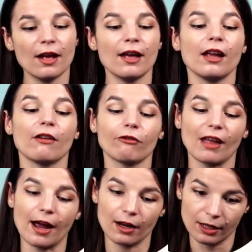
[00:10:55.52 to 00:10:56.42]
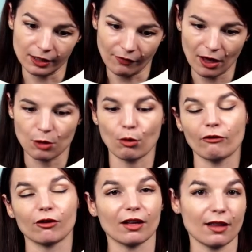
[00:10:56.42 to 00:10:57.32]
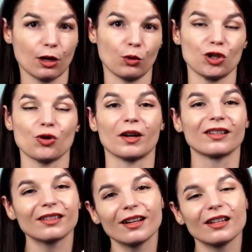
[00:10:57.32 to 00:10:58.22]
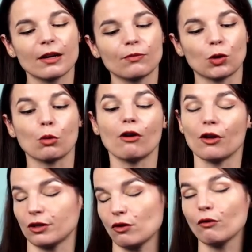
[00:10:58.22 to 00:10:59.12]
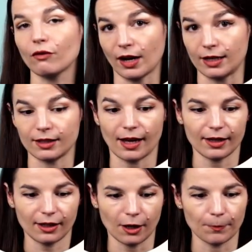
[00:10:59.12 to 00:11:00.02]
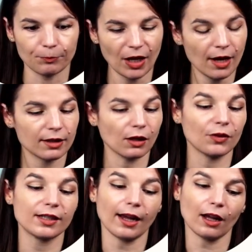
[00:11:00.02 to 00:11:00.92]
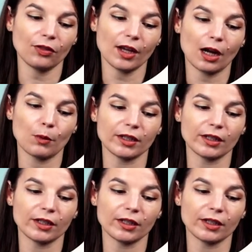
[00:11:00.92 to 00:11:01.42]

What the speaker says: If that is available for the language you are studying, you will also find that here. So the second thing I want to